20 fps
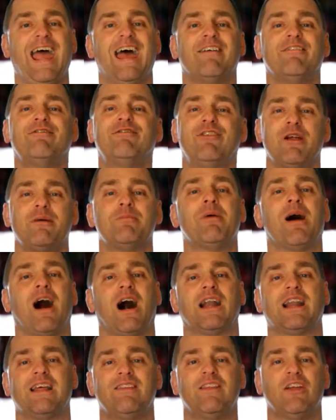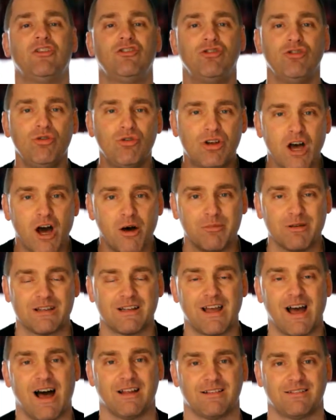everybody that you come
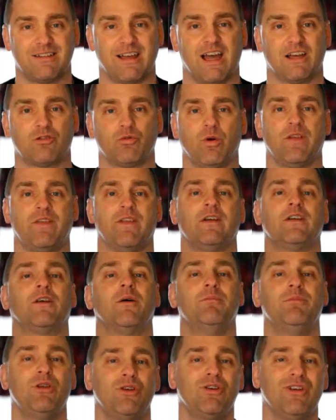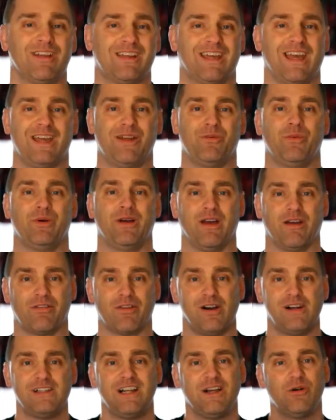in contact with and communicate
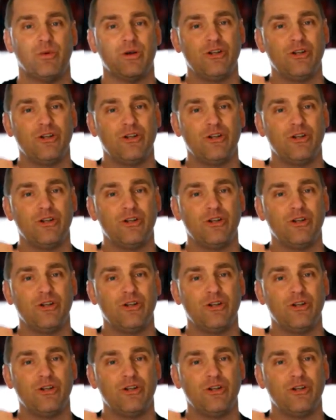with.